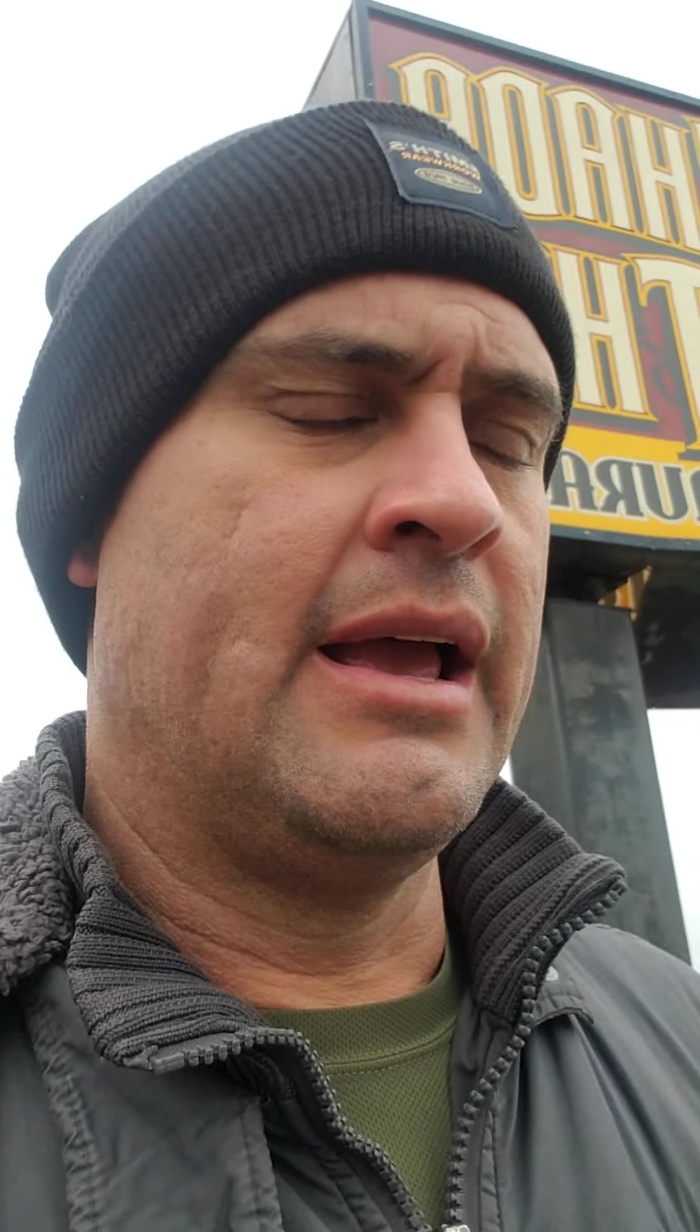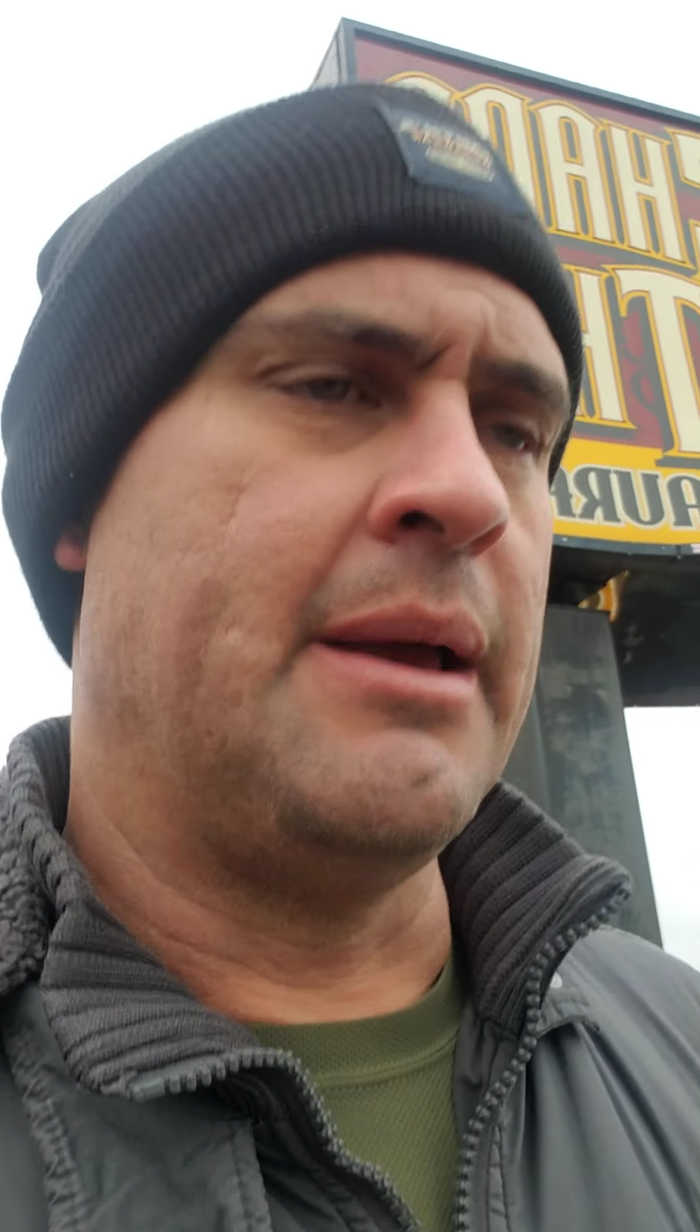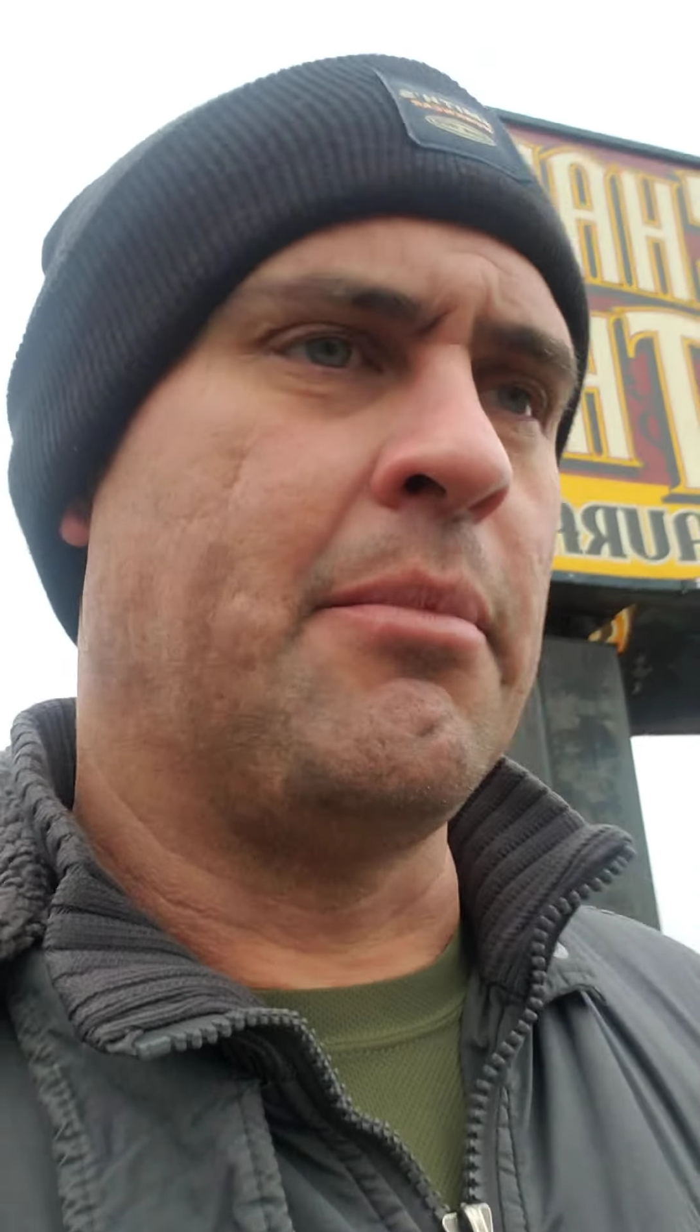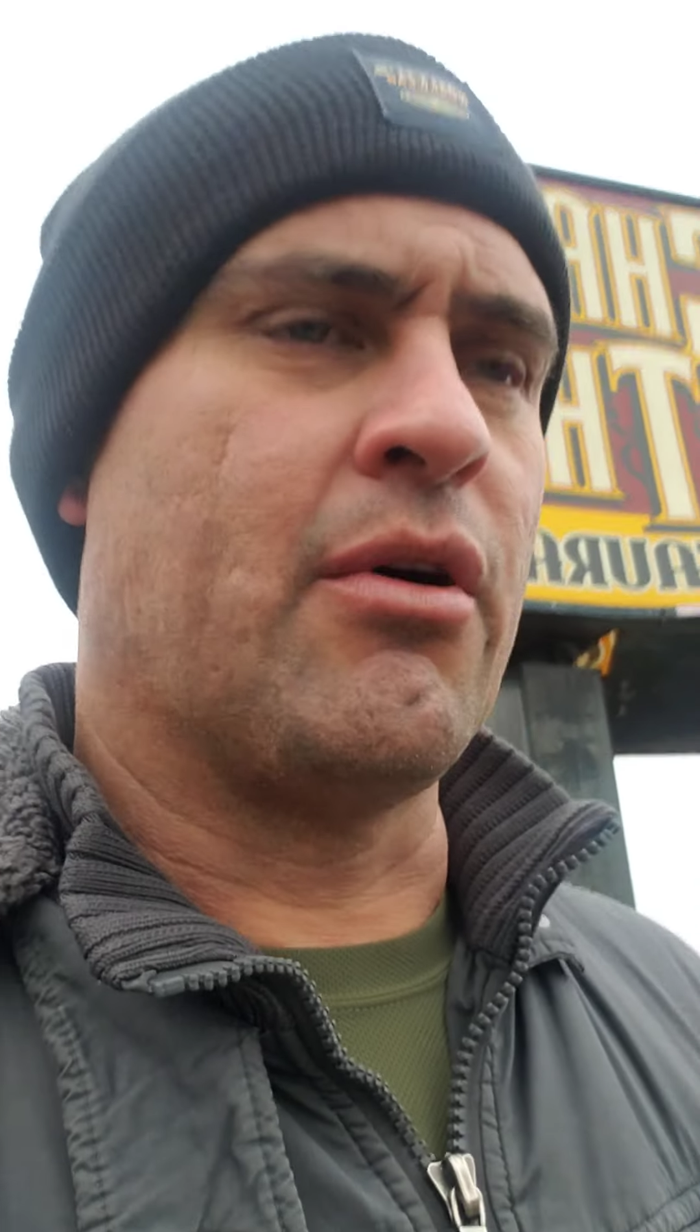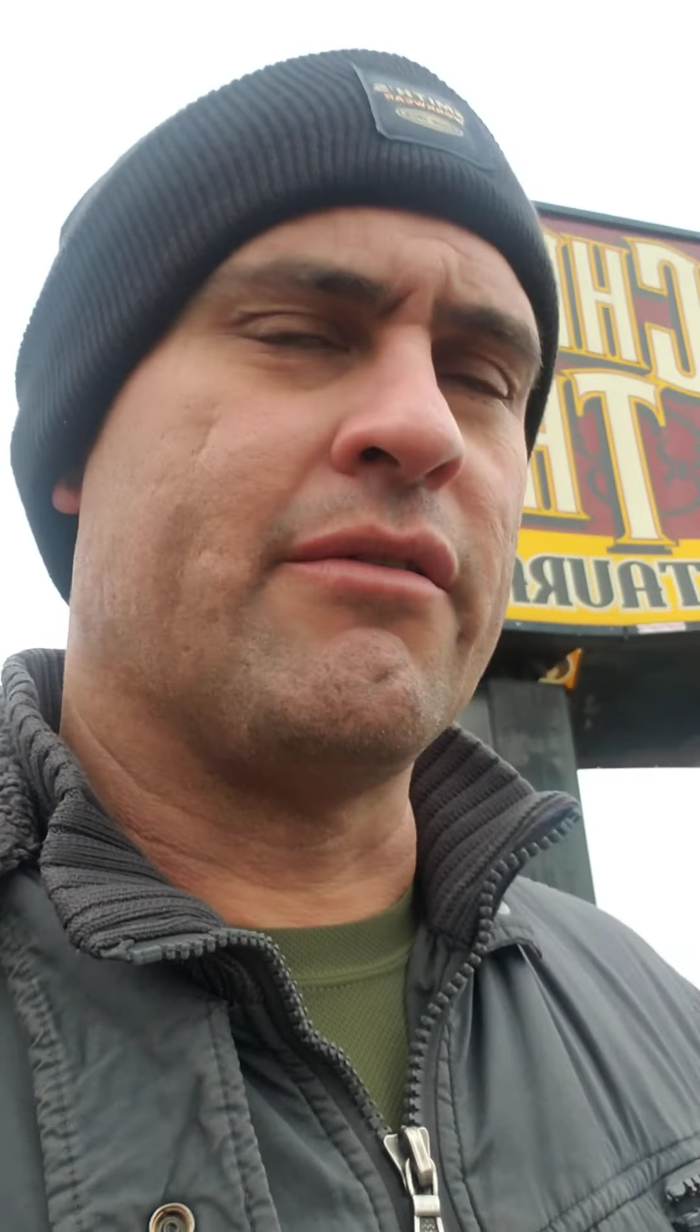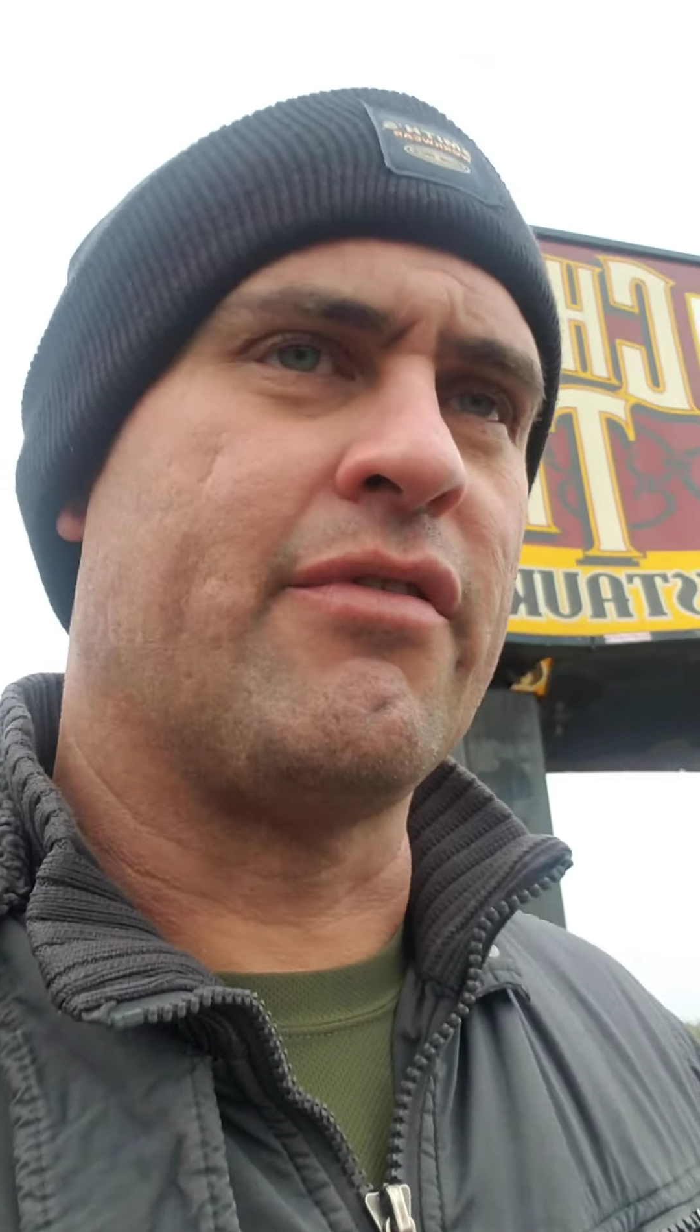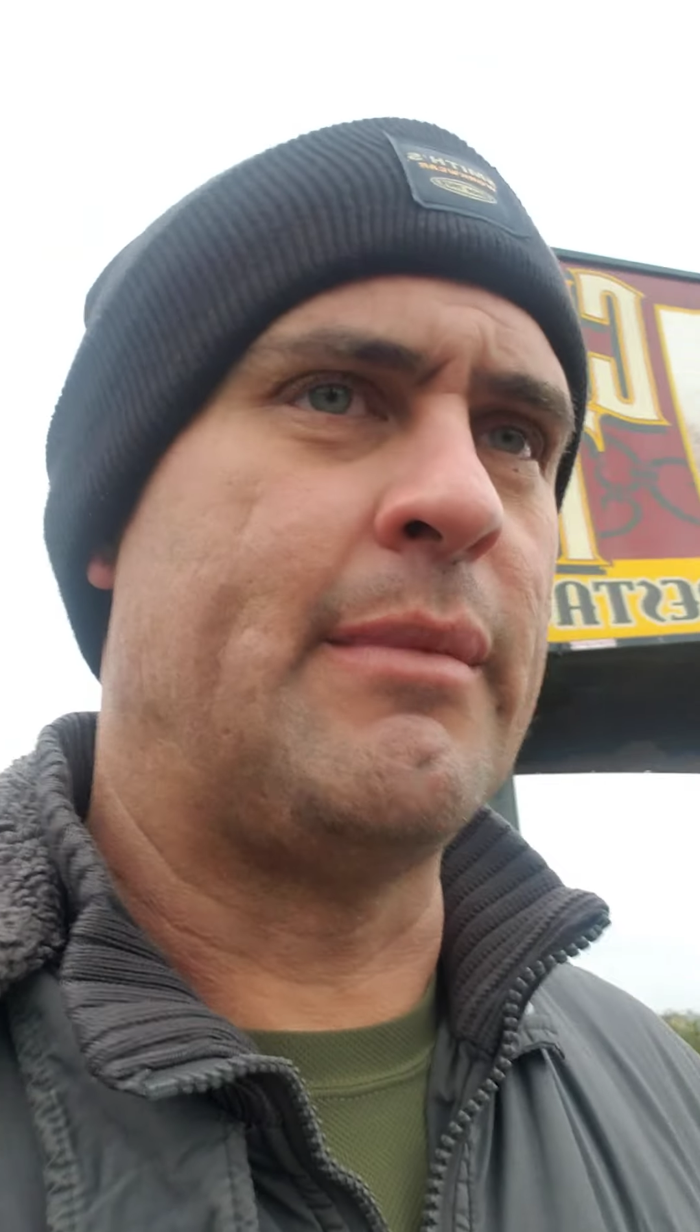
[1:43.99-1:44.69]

important for